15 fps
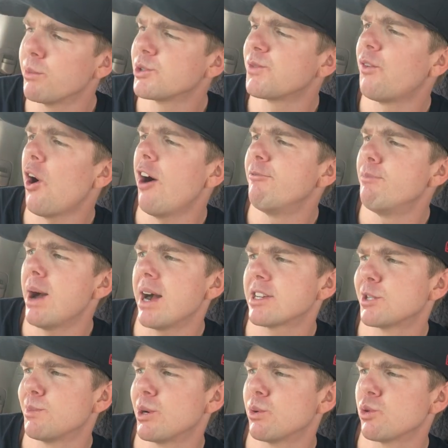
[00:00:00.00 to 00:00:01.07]
It was five
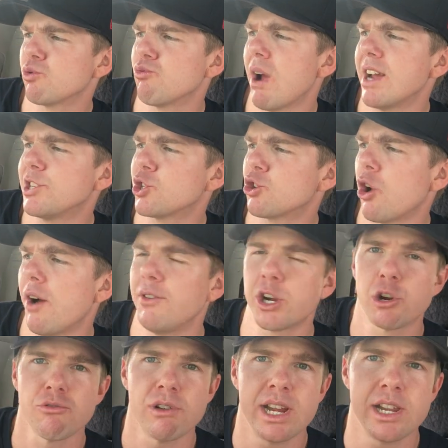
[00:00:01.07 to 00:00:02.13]
bucks, but it was Race Driver
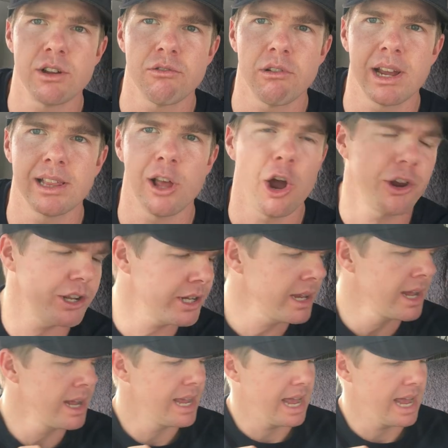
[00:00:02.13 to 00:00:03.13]
Grid Reloaded.